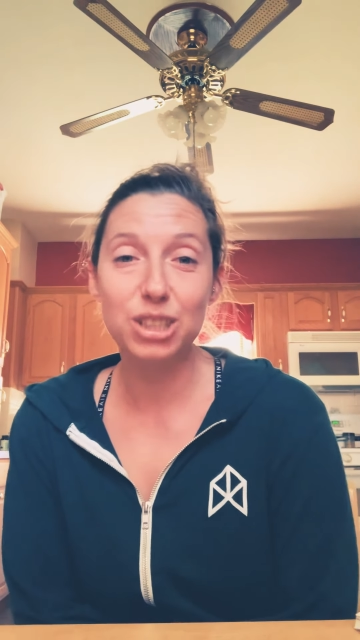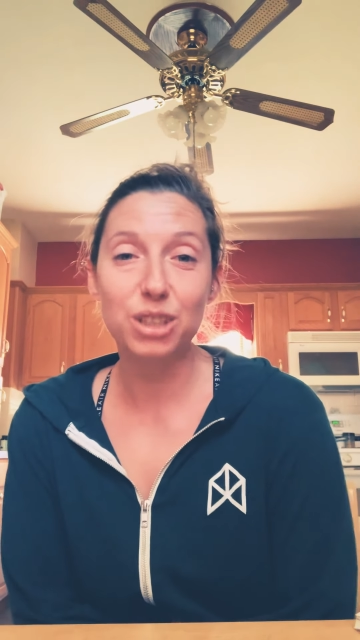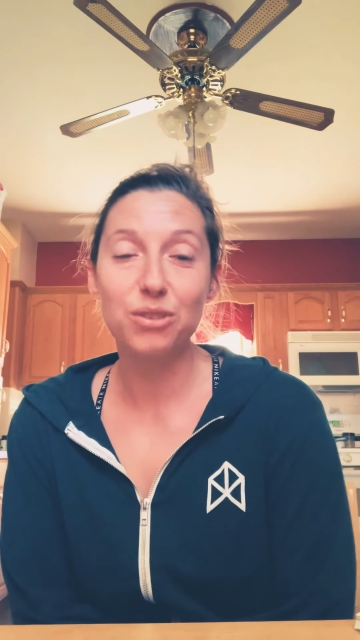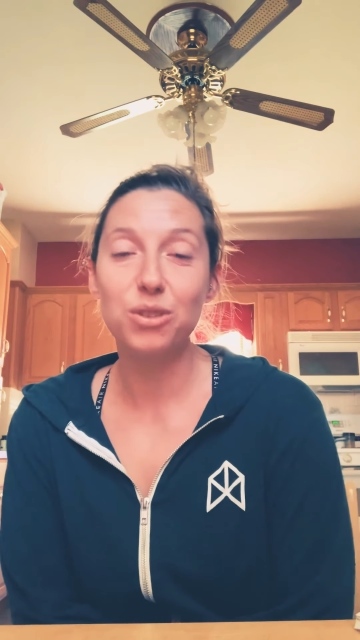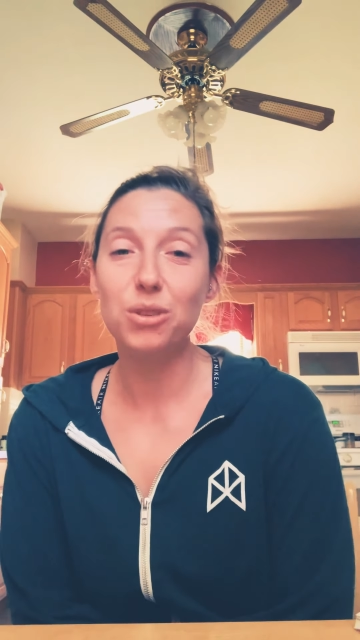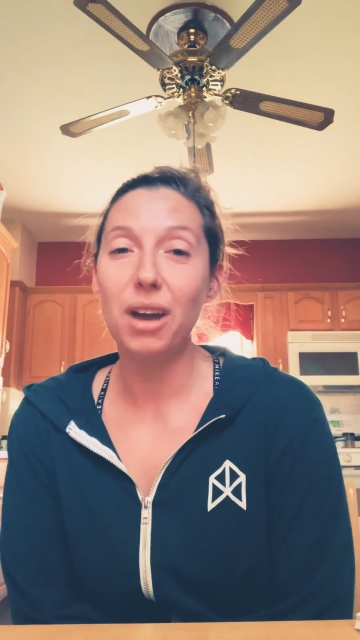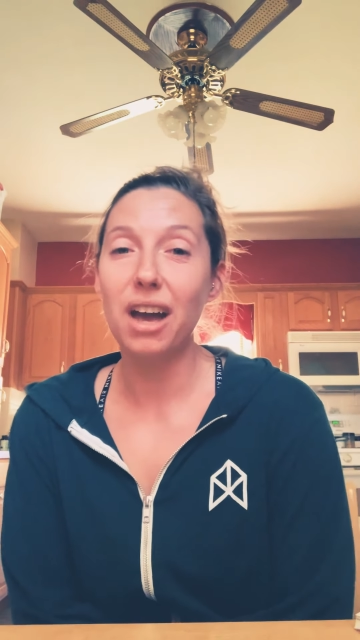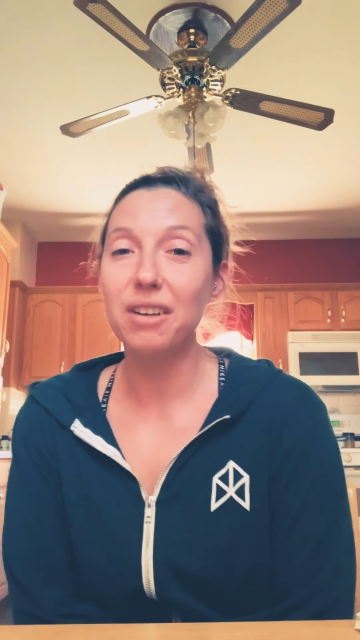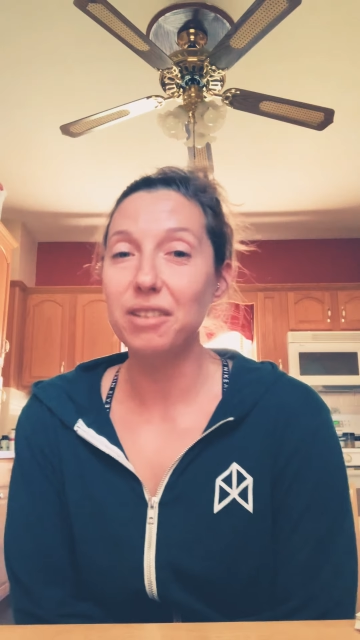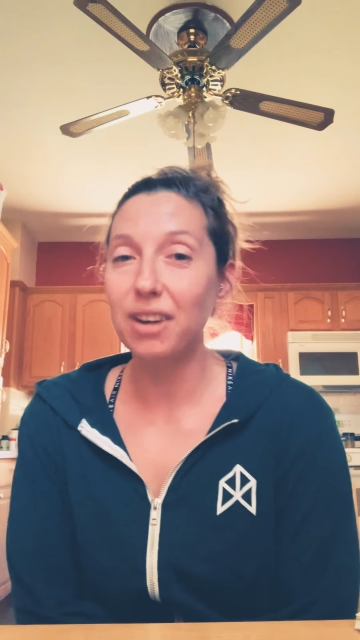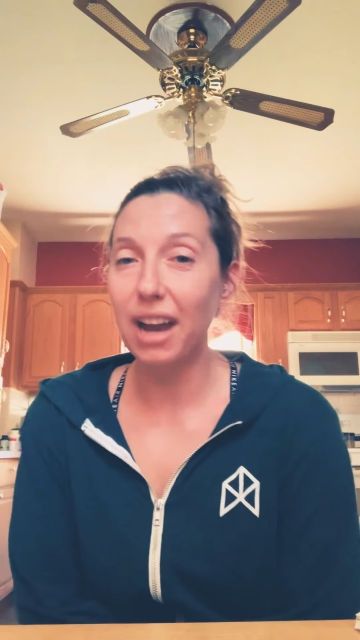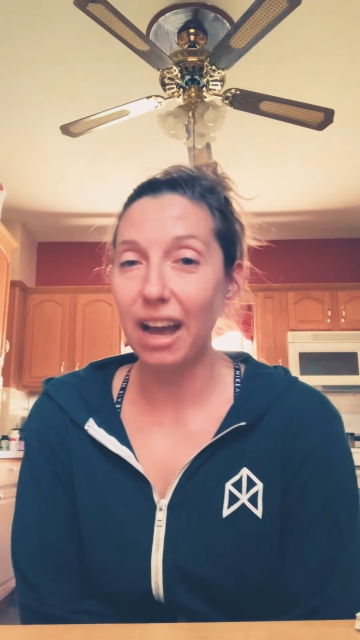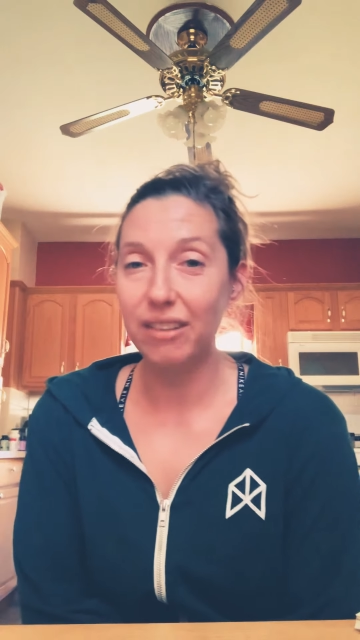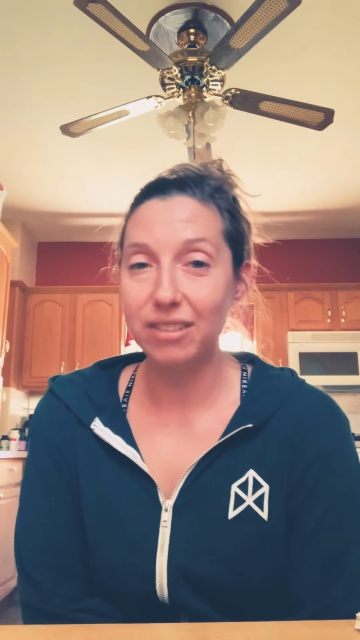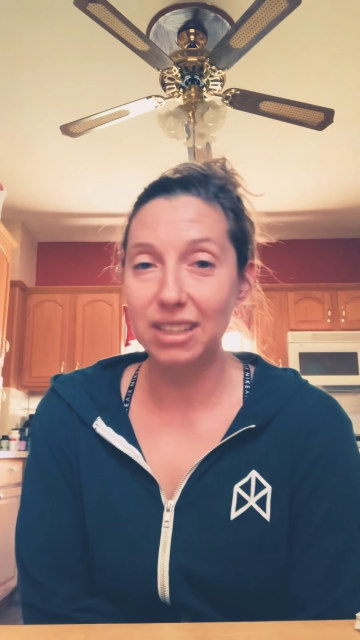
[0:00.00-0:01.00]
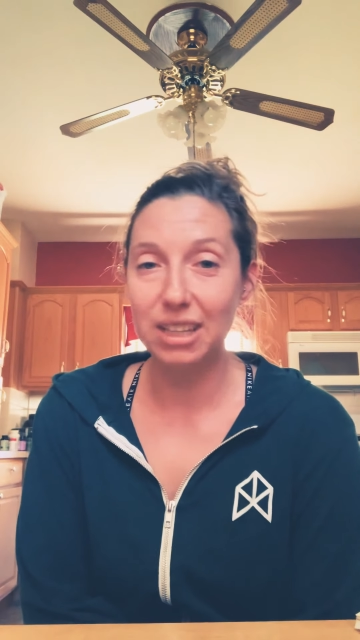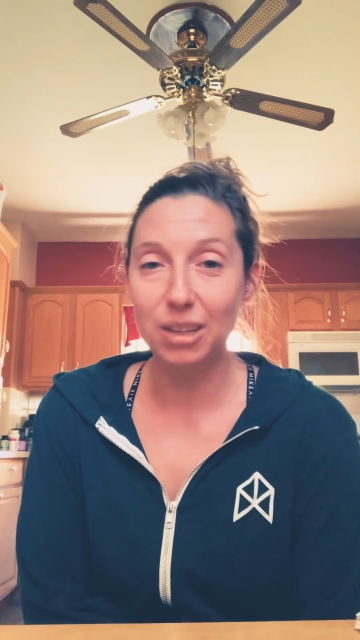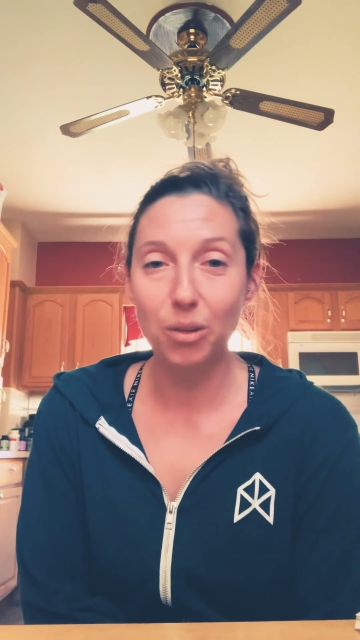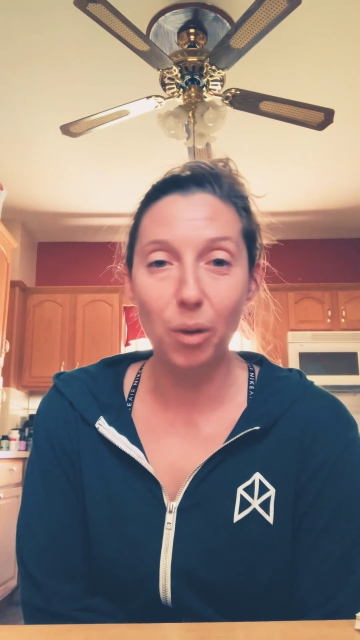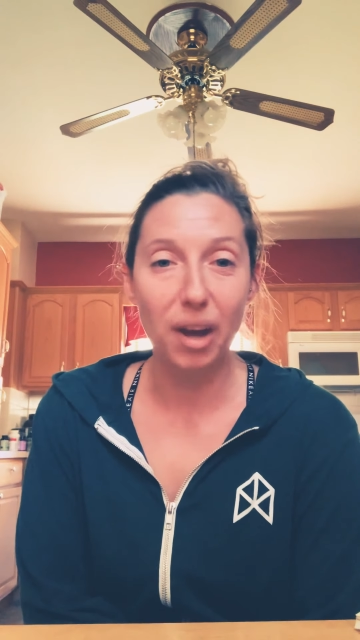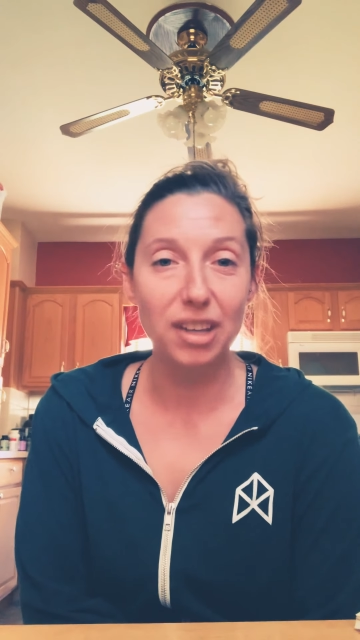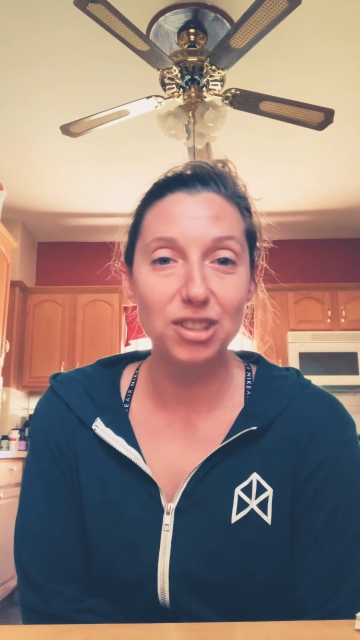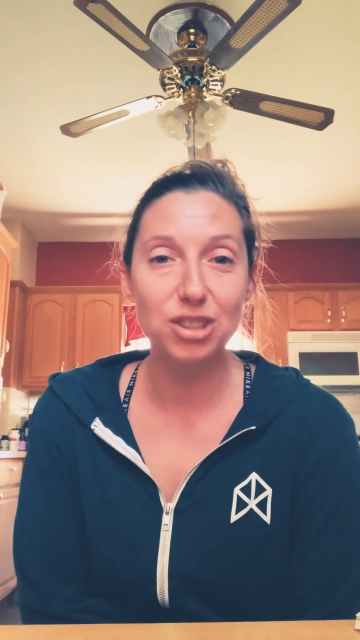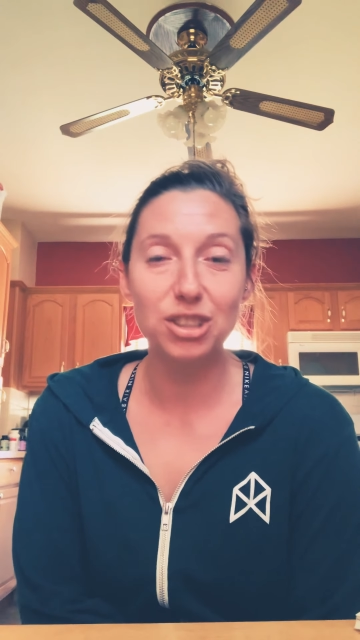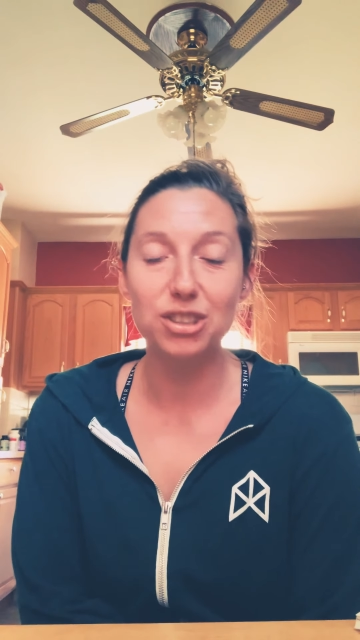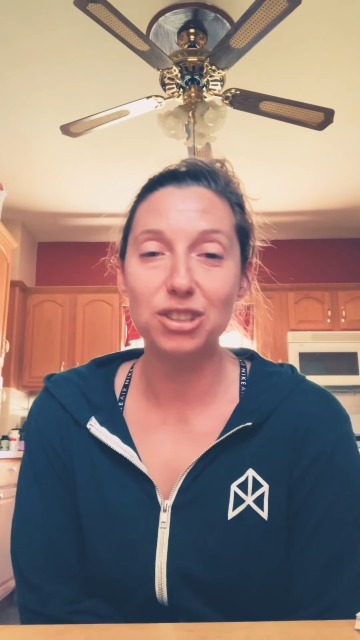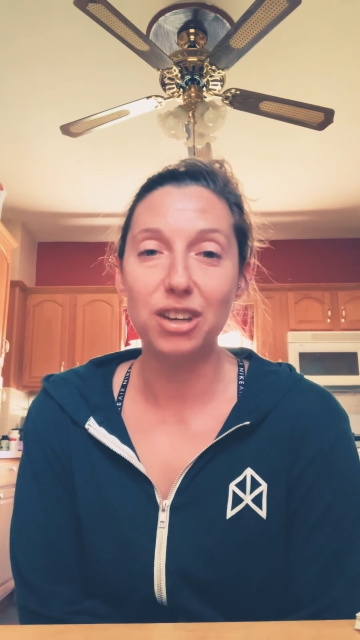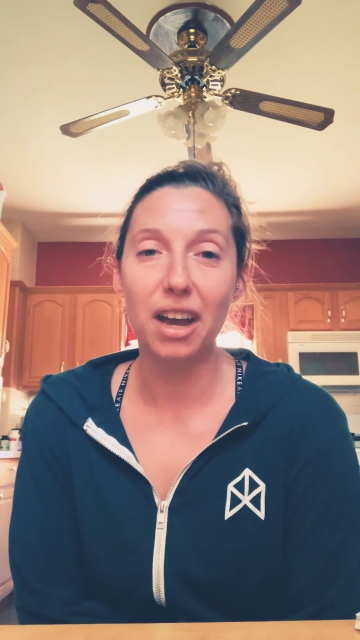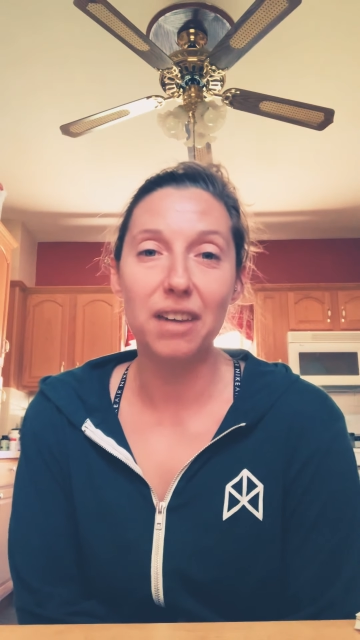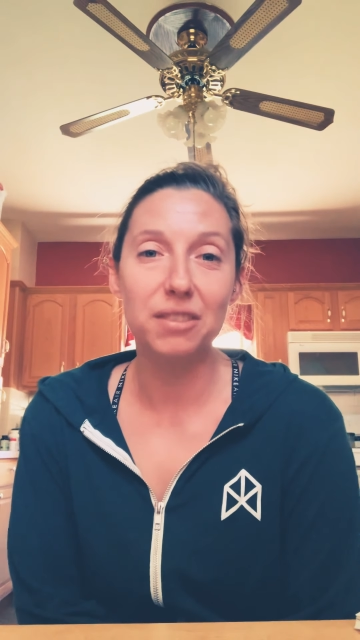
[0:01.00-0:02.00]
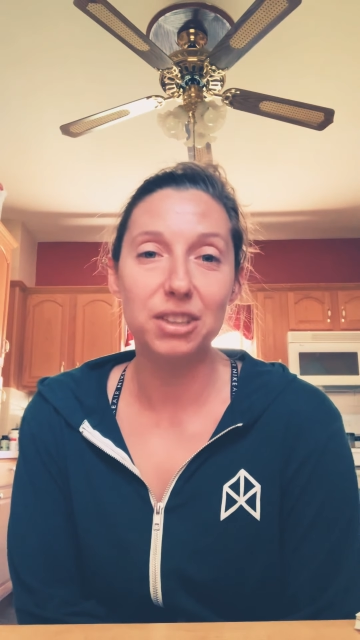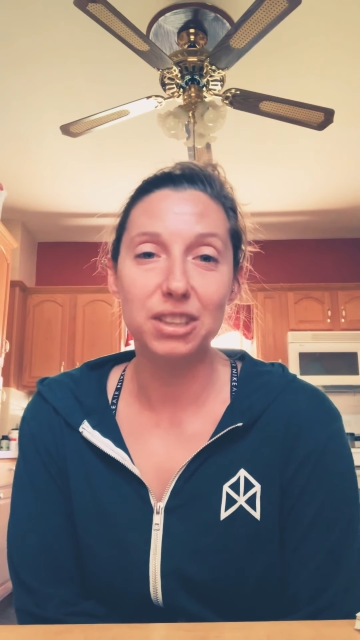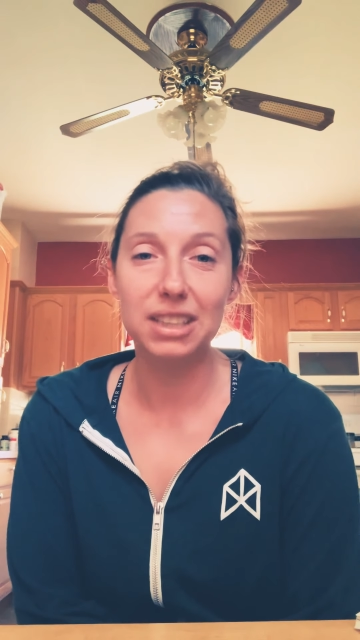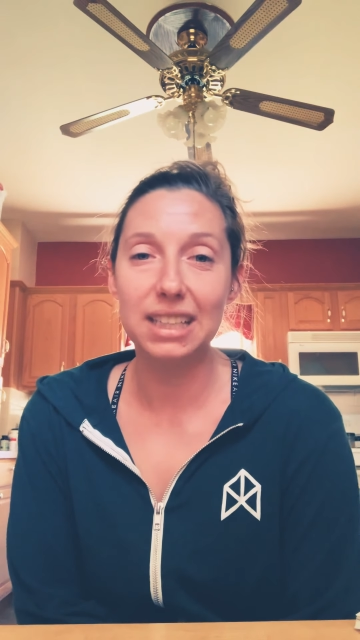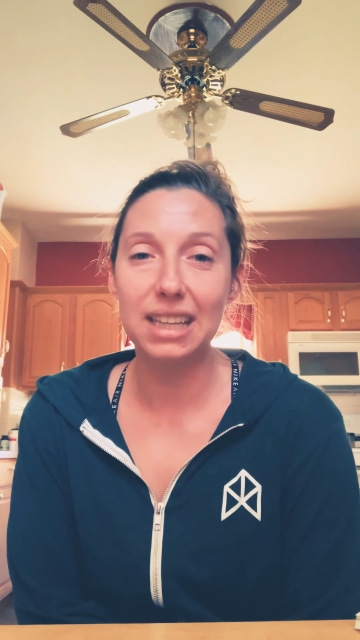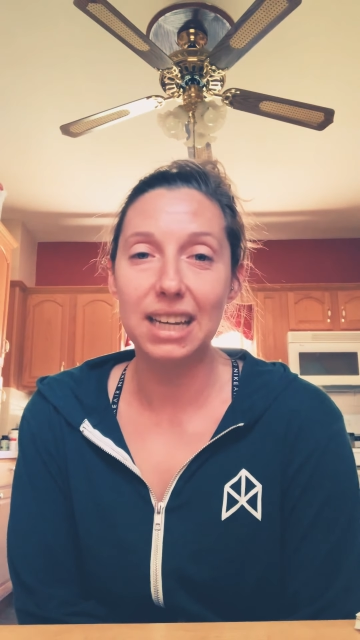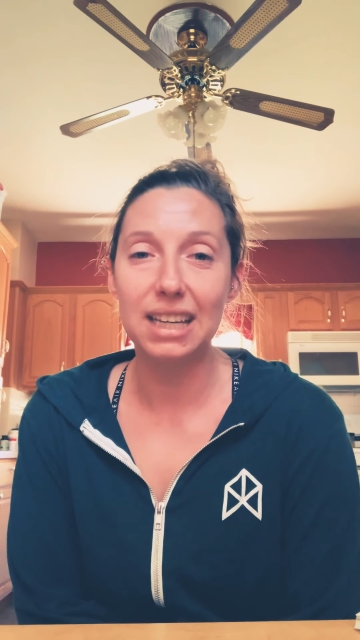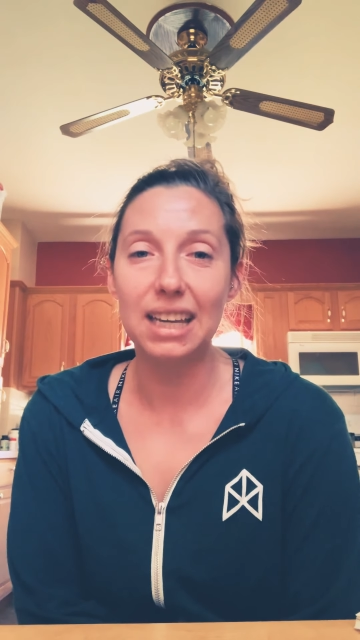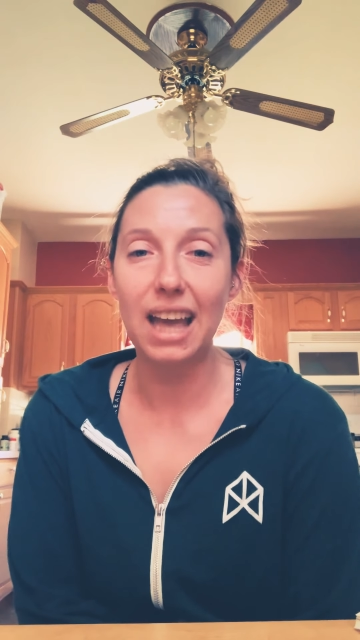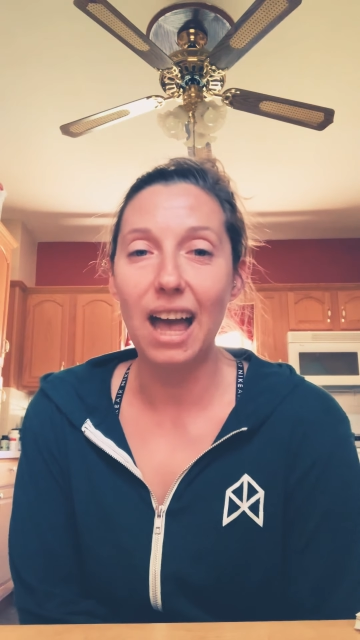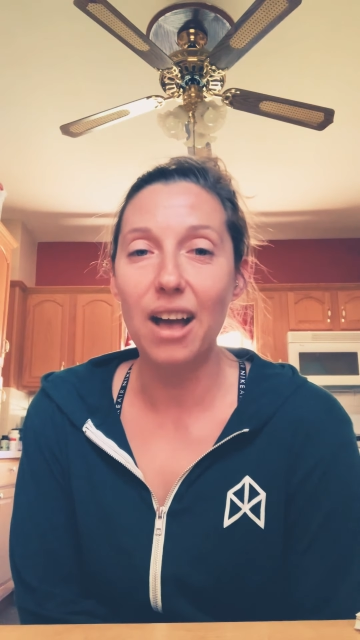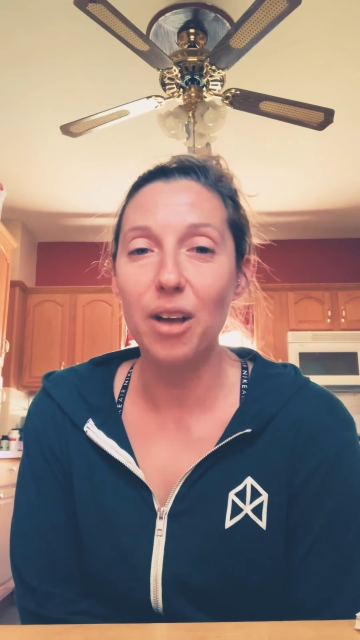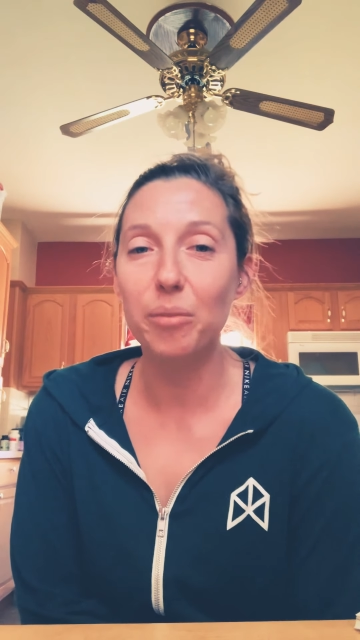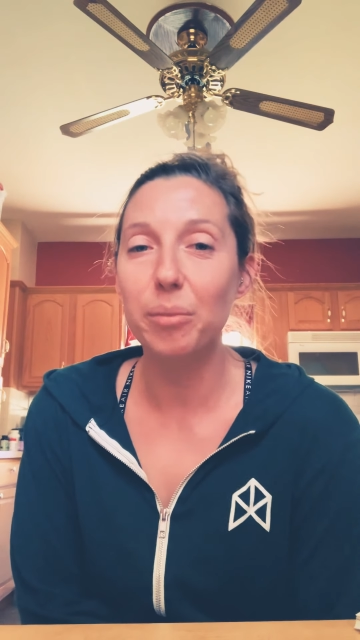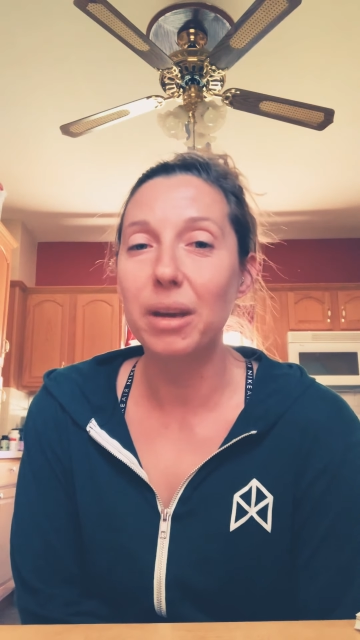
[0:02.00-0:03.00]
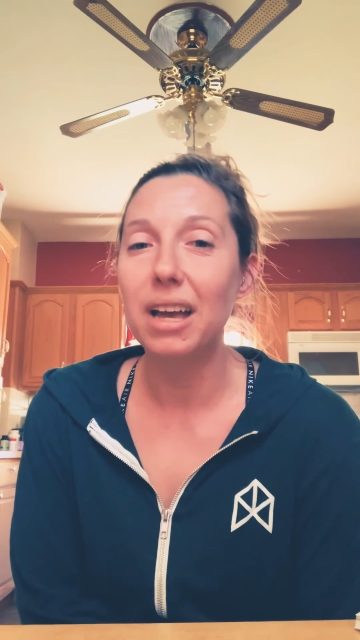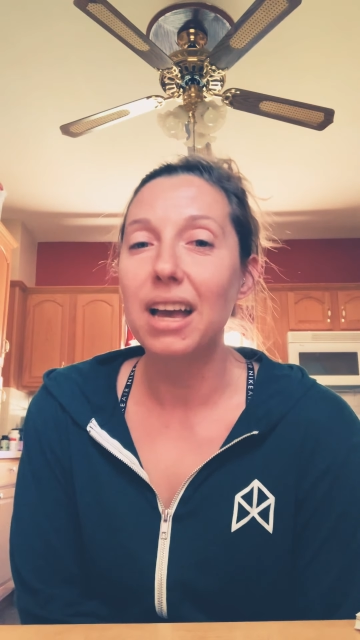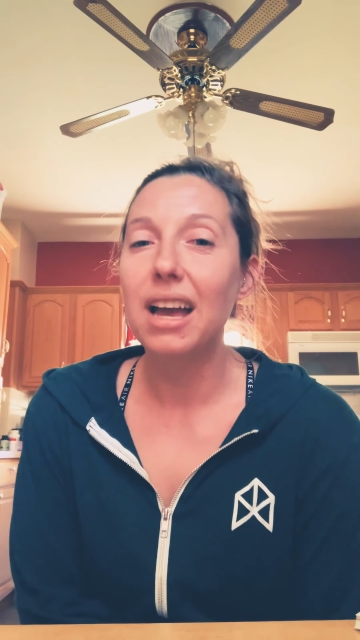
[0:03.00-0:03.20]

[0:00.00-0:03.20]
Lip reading: if you ever have any questions or ever need any help.